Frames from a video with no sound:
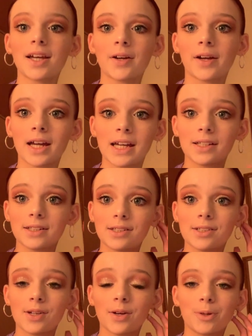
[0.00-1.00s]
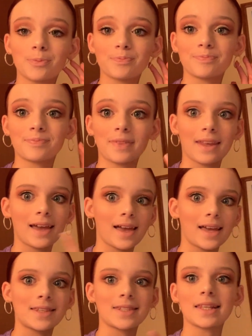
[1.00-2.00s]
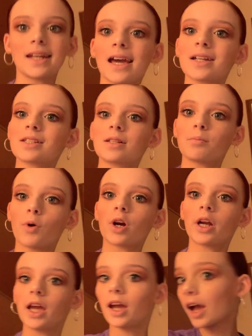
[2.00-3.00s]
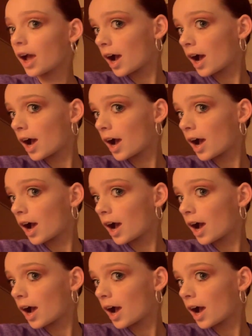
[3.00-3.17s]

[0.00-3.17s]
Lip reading: okay, so it's the next morning.